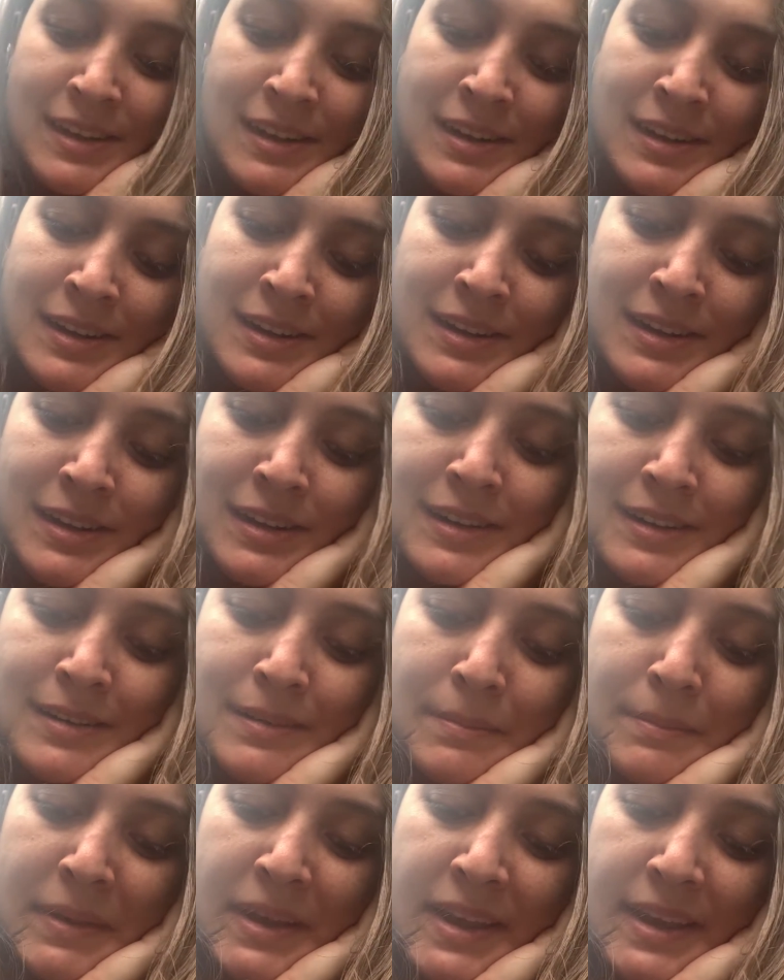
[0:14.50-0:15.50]
Oh,
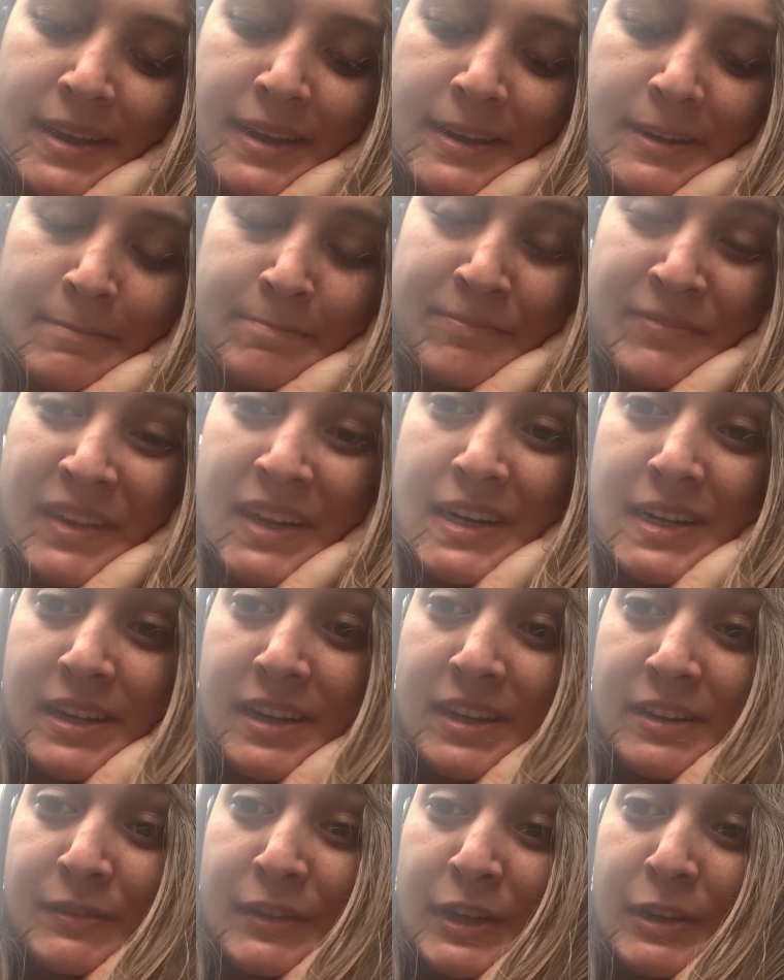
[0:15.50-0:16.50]
man. I didn't get a
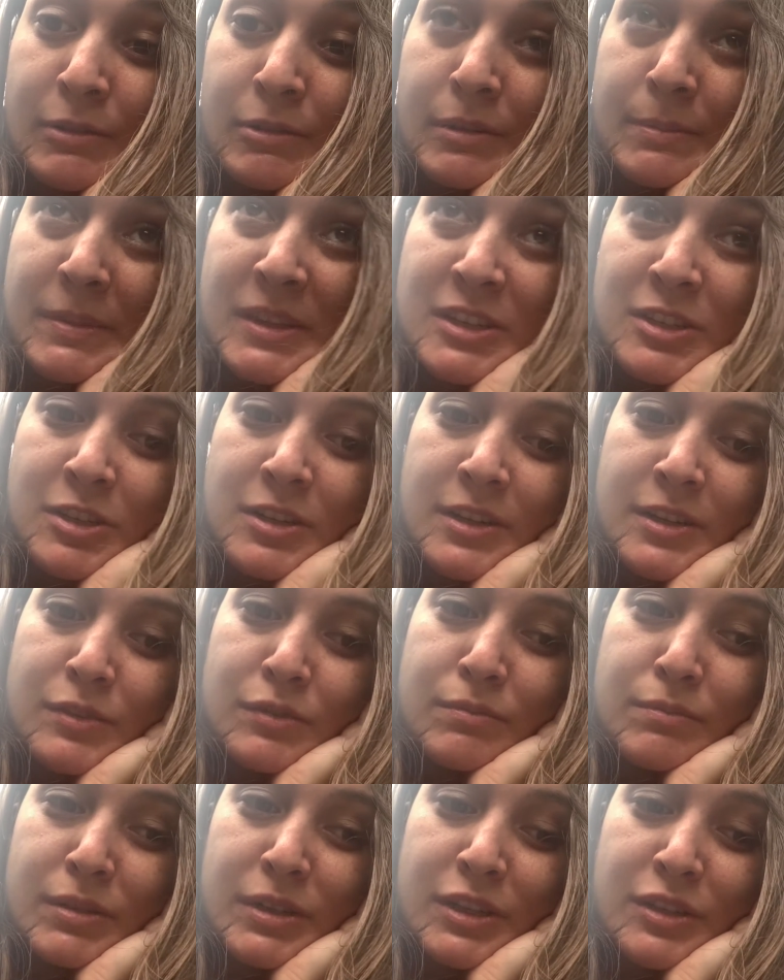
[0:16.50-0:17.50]
video up yesterday, so I'm
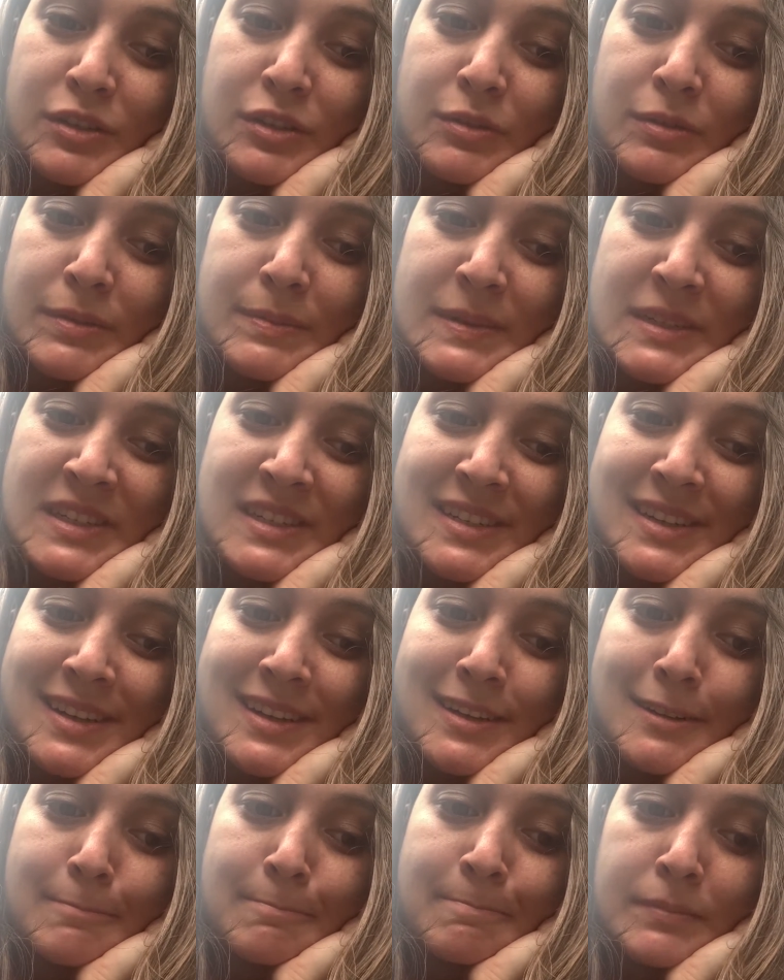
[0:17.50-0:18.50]
putting two up today.
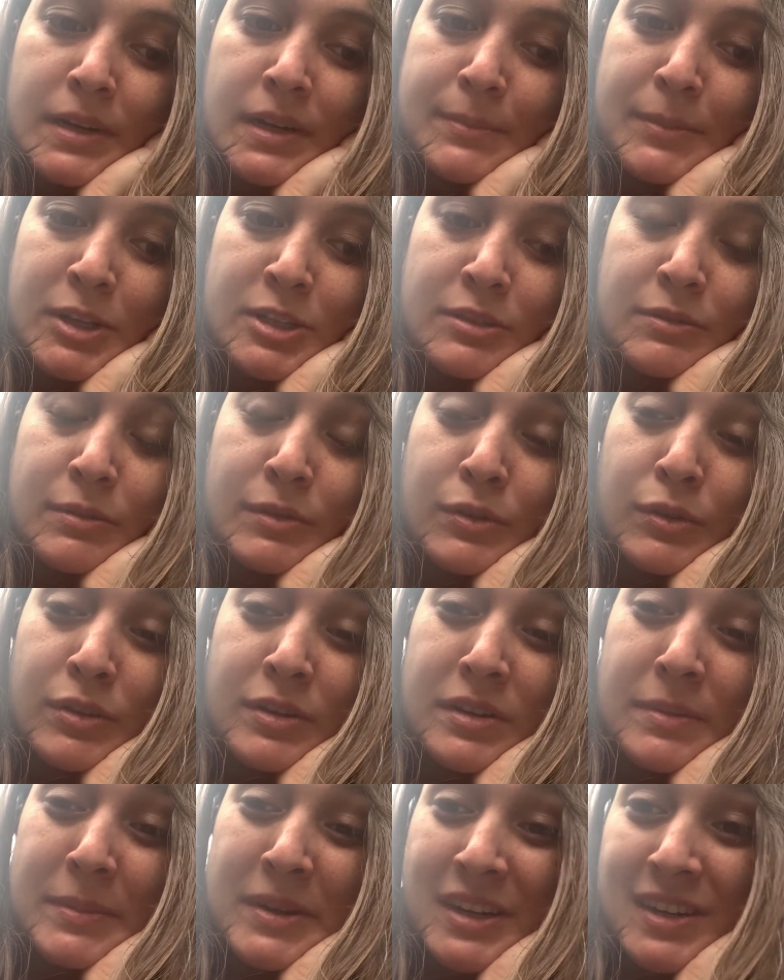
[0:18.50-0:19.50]
But I'm also recording a
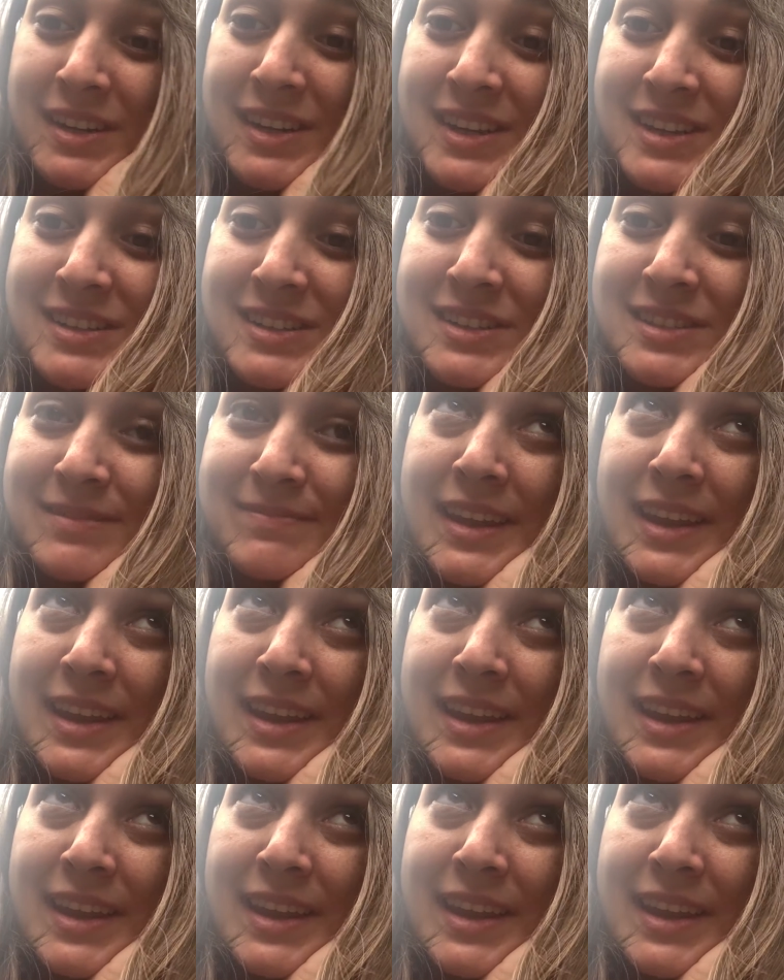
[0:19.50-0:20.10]
podcast.